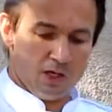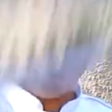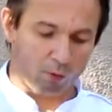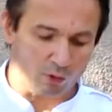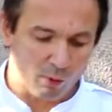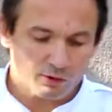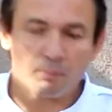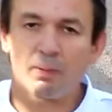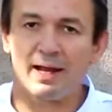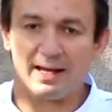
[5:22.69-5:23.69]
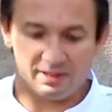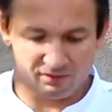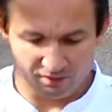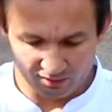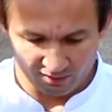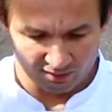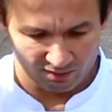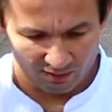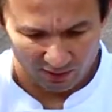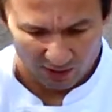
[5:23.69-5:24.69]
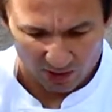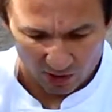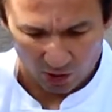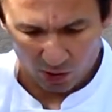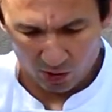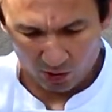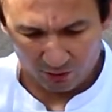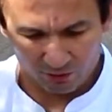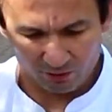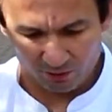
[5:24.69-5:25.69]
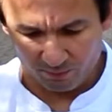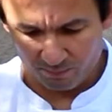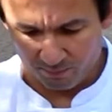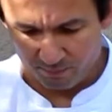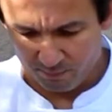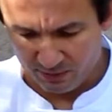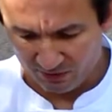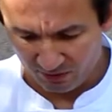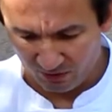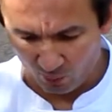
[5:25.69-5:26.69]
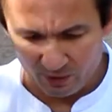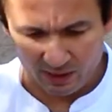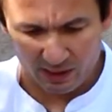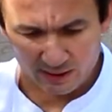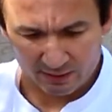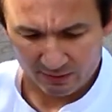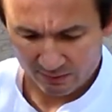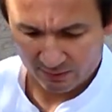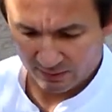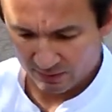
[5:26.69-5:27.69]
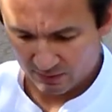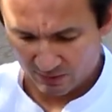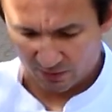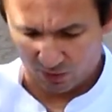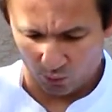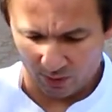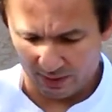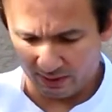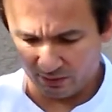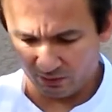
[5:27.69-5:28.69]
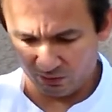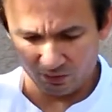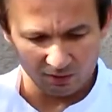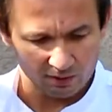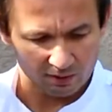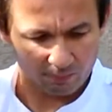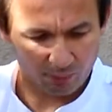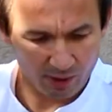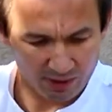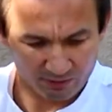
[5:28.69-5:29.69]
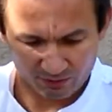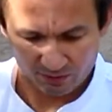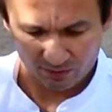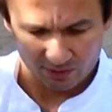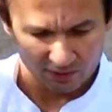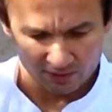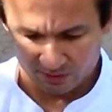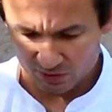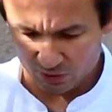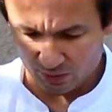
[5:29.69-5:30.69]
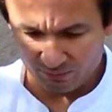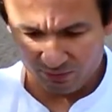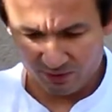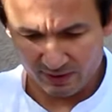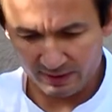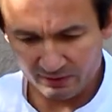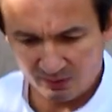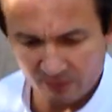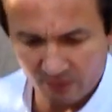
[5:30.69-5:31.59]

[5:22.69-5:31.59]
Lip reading: we're going to place all these pieces that we cut, wings, the breast, the drumsticks.